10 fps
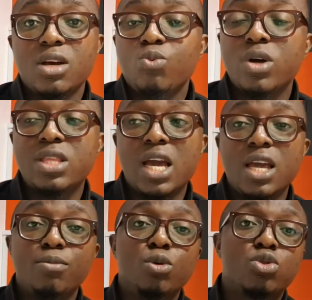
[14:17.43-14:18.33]
where they are
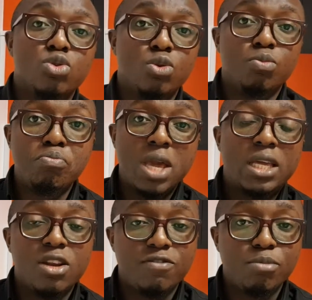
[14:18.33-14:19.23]
able to make
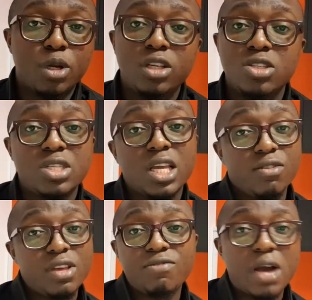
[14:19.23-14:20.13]
enough money to take care
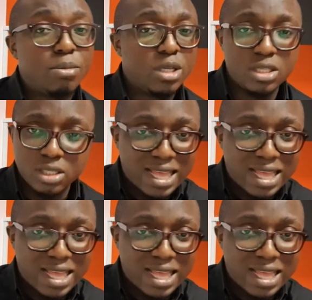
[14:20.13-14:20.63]
of their families.